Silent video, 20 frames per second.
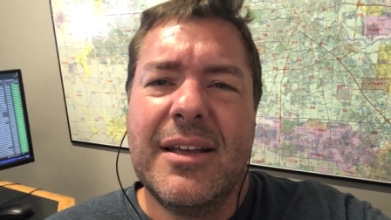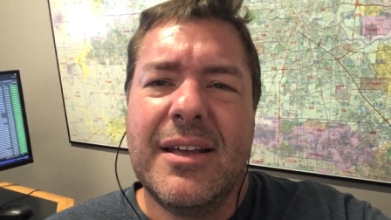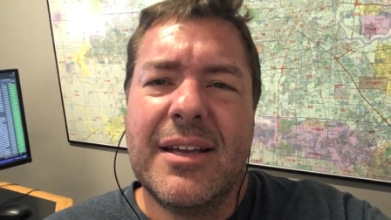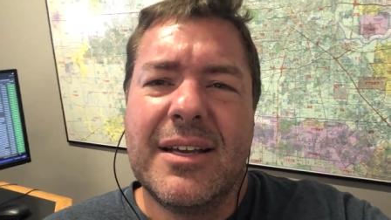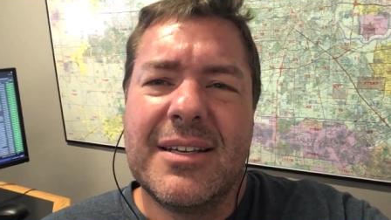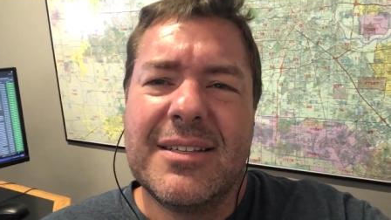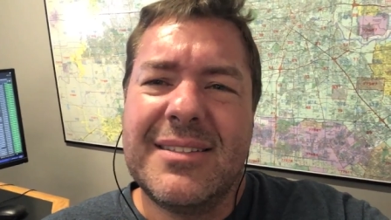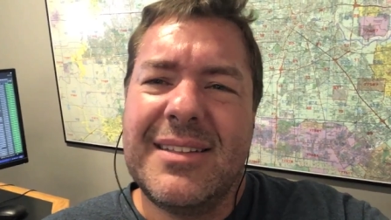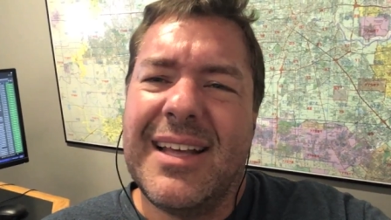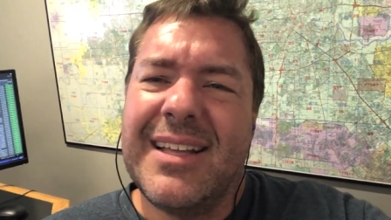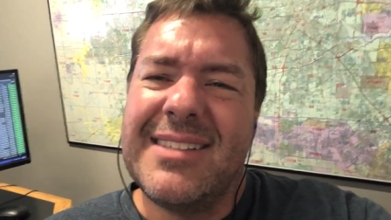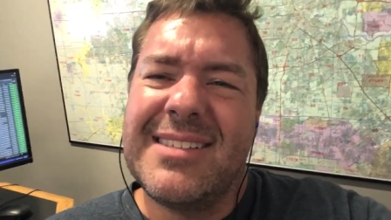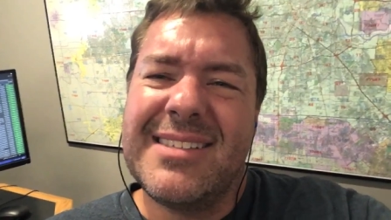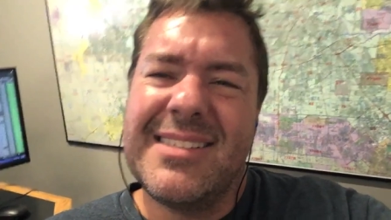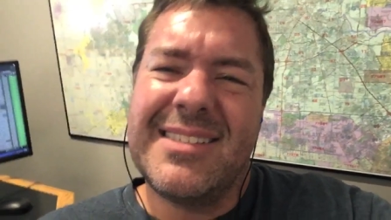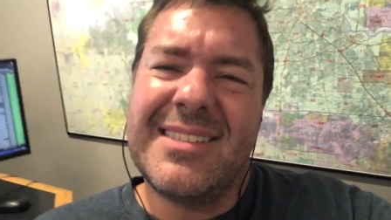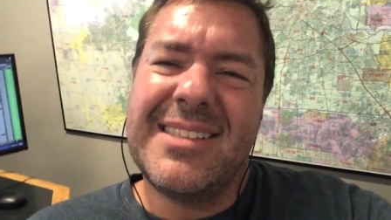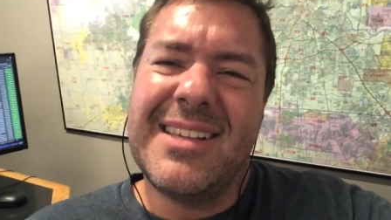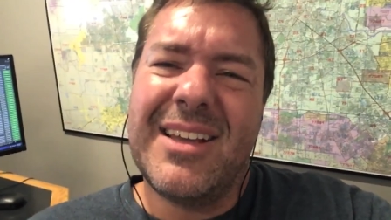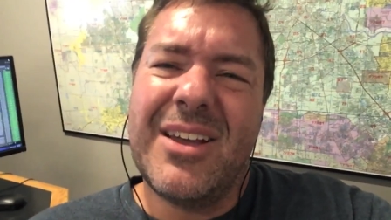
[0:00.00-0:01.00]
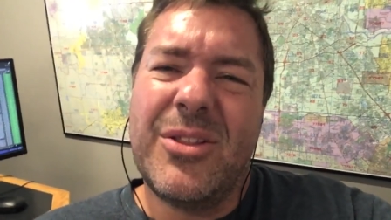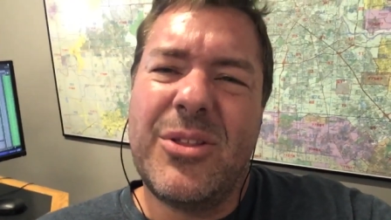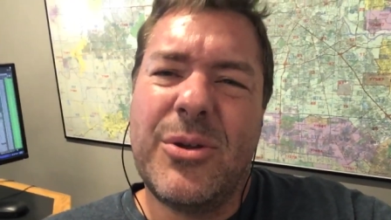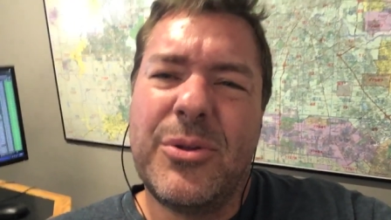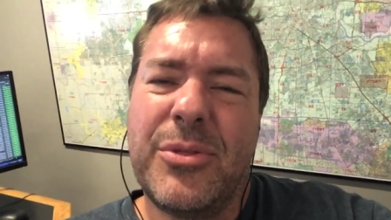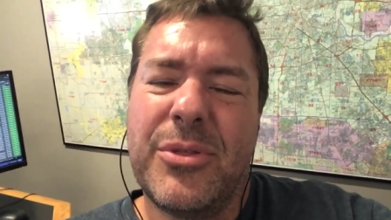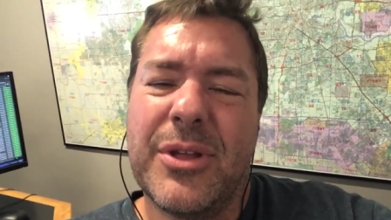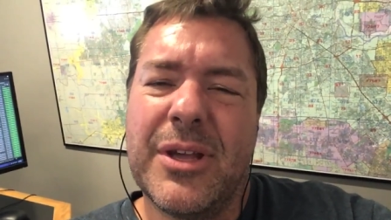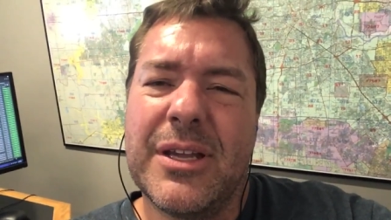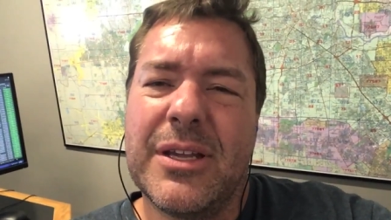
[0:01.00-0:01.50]
Because that's the other
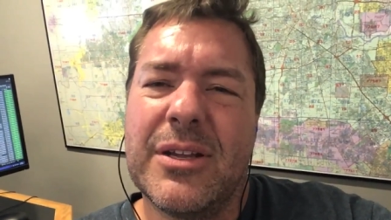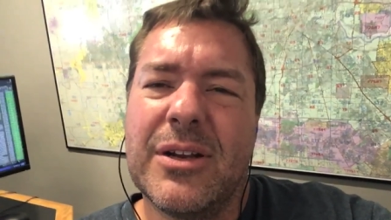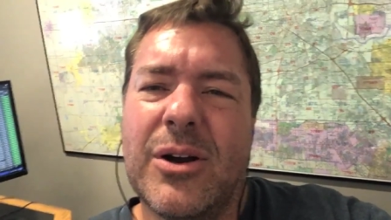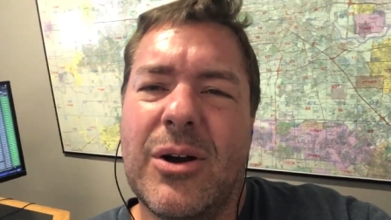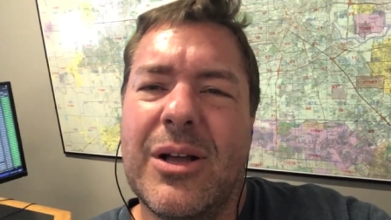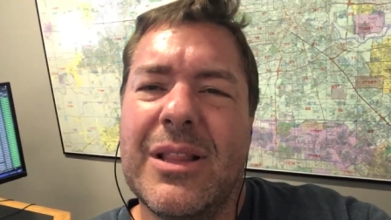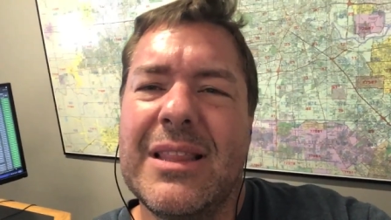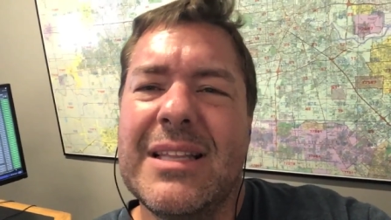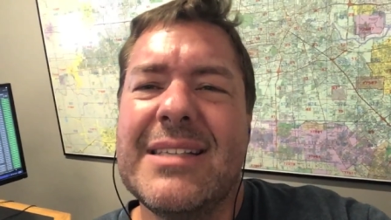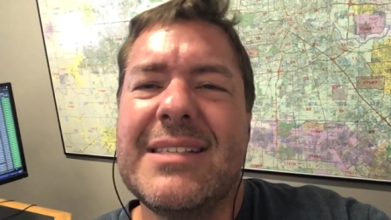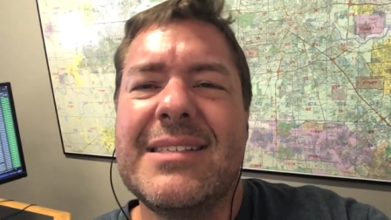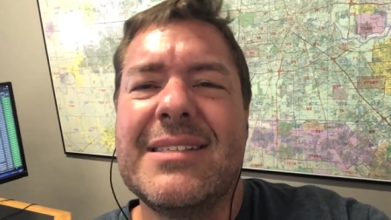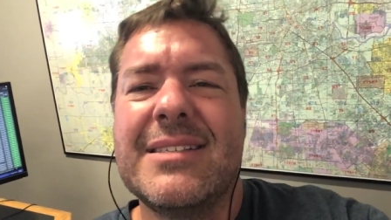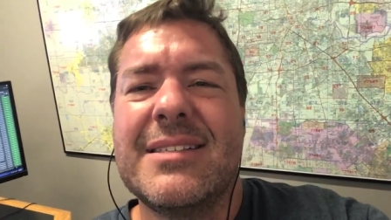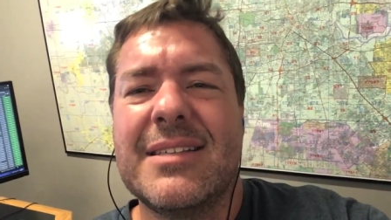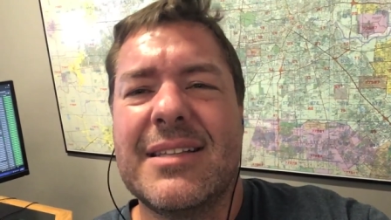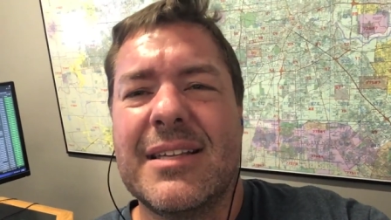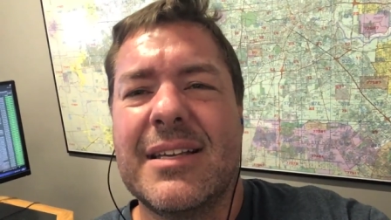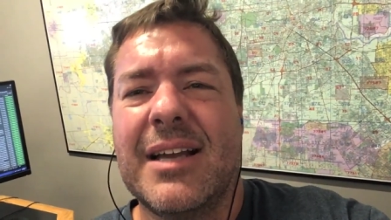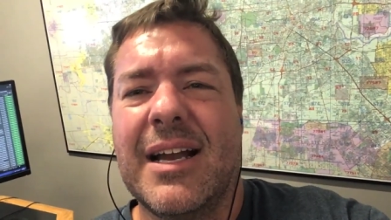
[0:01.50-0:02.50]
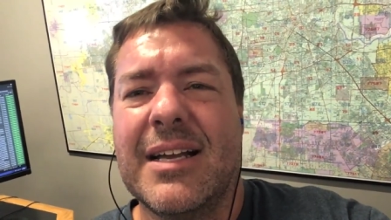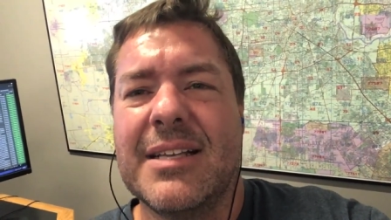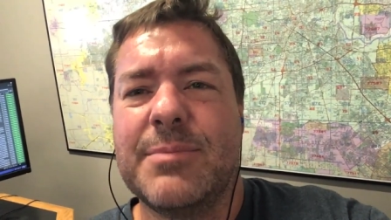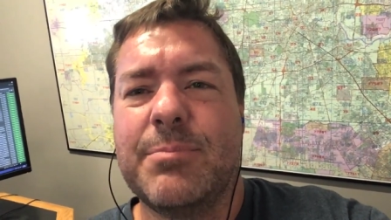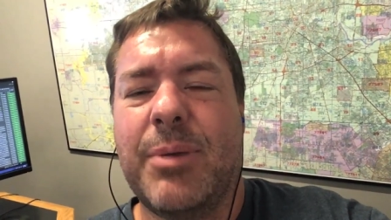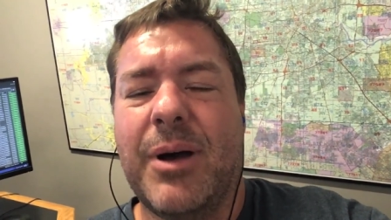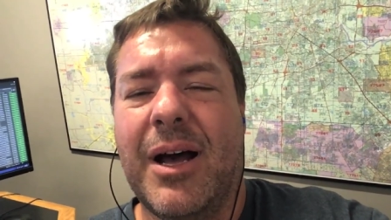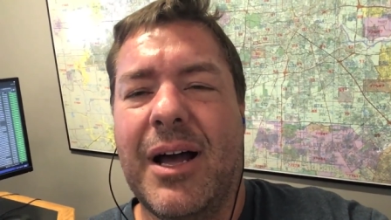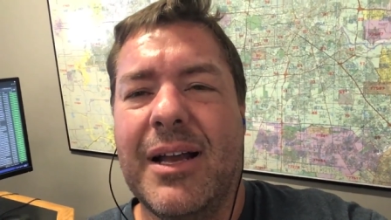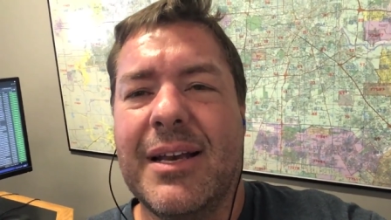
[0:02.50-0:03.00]
thing, you know, I listened to the guy's
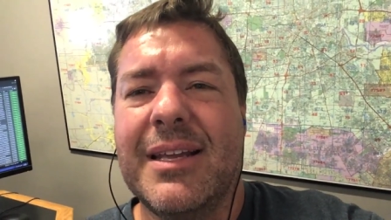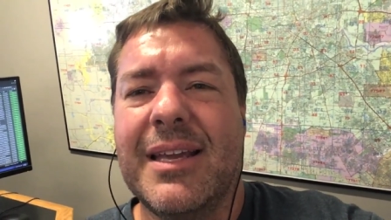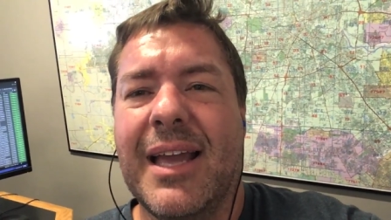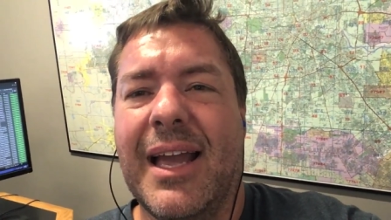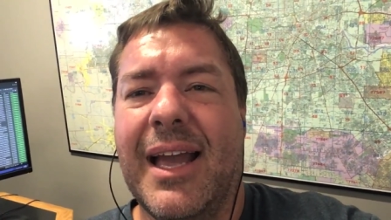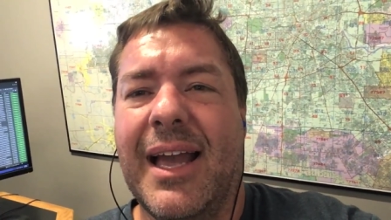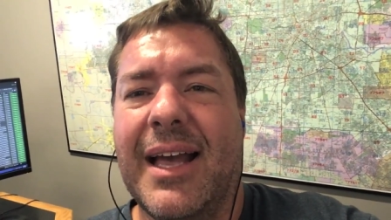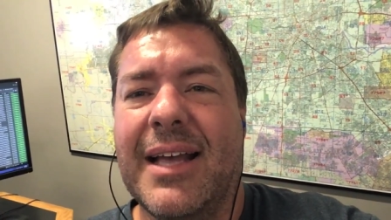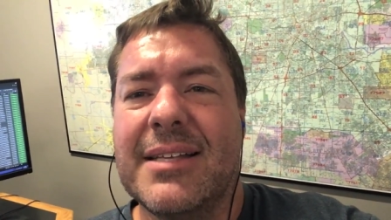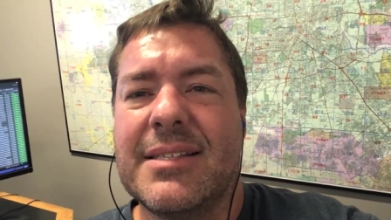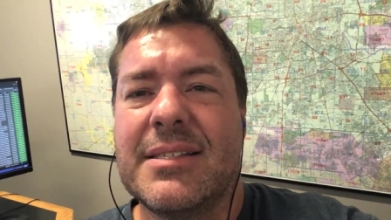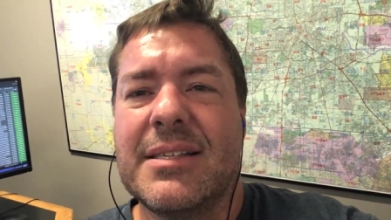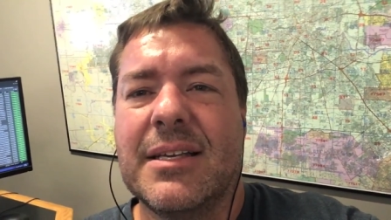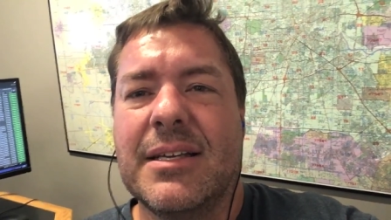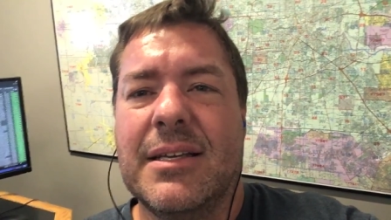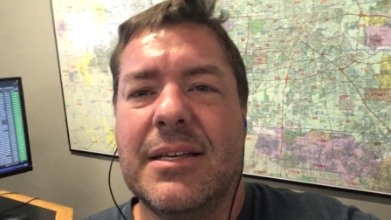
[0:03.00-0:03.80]
podcast